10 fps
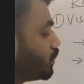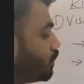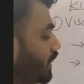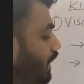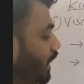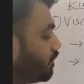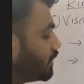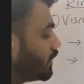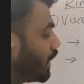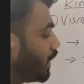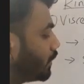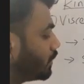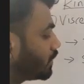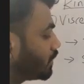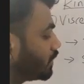So they are
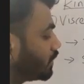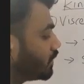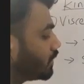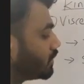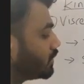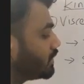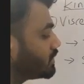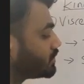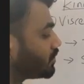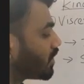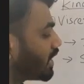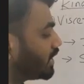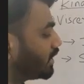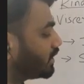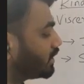without this
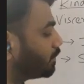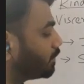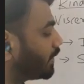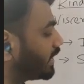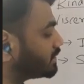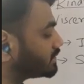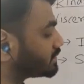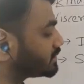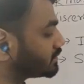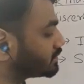striated band